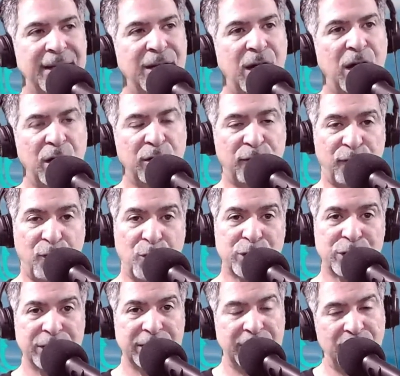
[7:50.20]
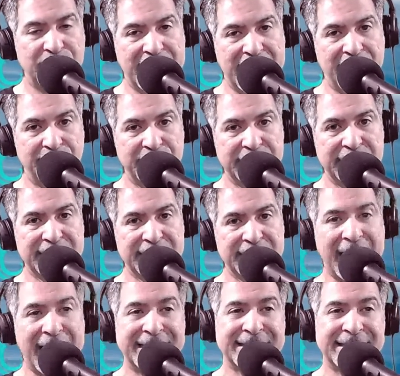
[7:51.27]
Unfortunately, what happens is
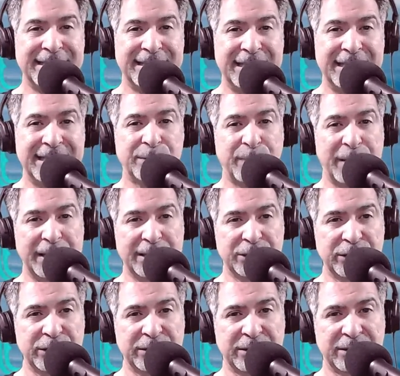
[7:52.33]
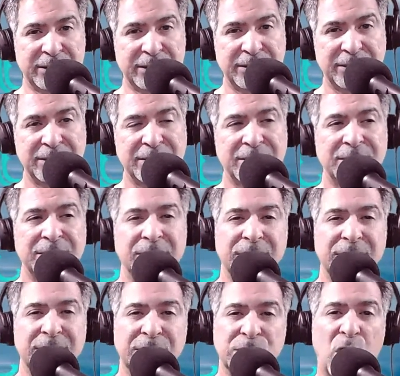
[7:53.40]
I see these patients
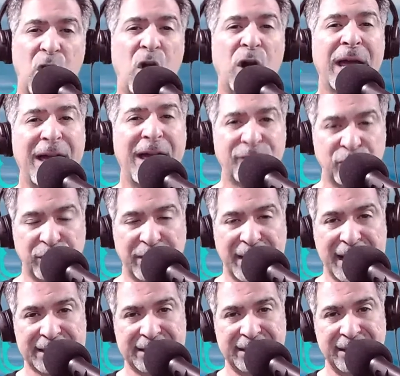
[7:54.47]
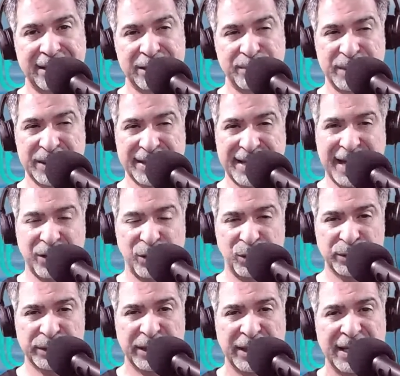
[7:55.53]
long after an accident has been
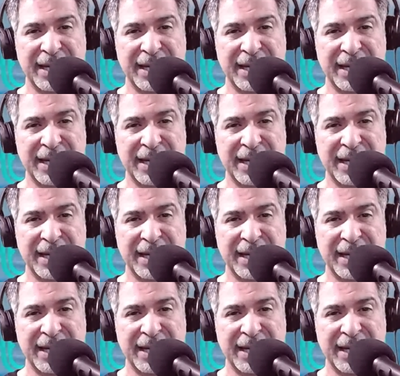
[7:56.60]
settled,